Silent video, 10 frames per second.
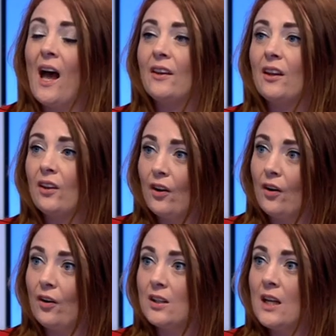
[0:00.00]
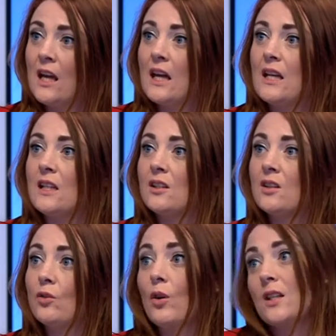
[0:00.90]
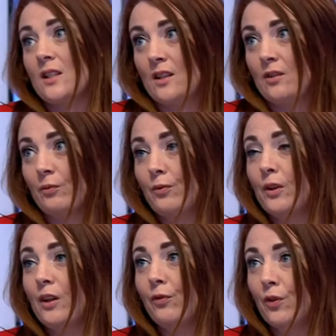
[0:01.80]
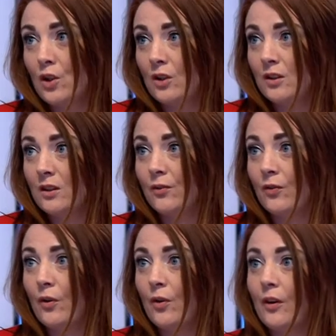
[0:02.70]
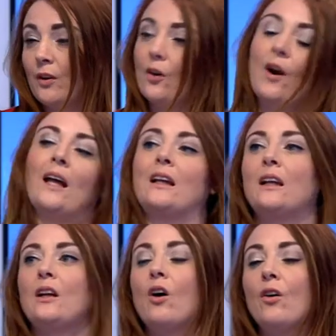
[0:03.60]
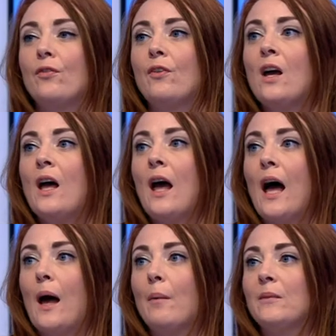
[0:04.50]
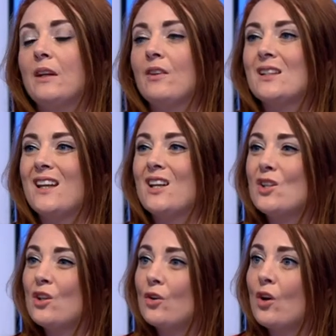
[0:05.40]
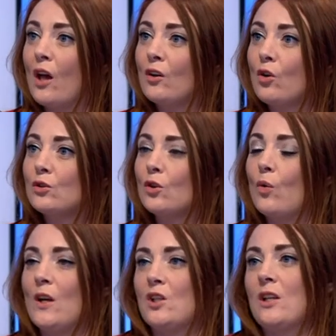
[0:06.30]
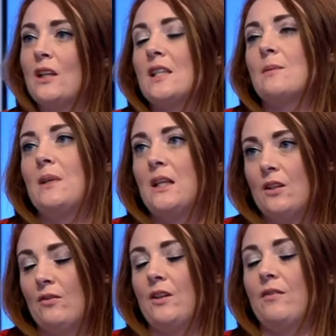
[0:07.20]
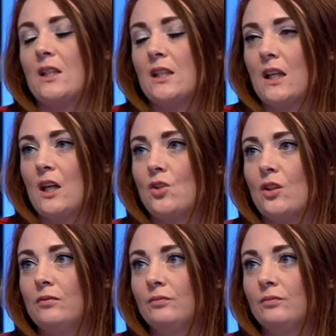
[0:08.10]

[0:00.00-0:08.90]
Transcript: And the third is criticism for the officials for their handling of the investigation and also questioning the speed of the investigation.